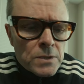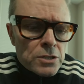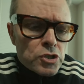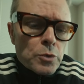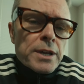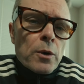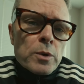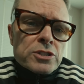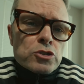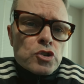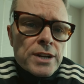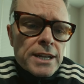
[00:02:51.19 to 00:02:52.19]
So yeah,
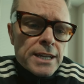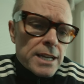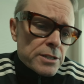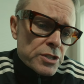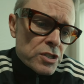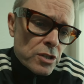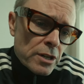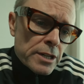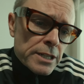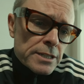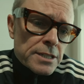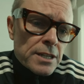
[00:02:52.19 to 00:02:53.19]
winter training has
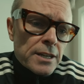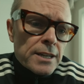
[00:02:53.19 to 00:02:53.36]
started.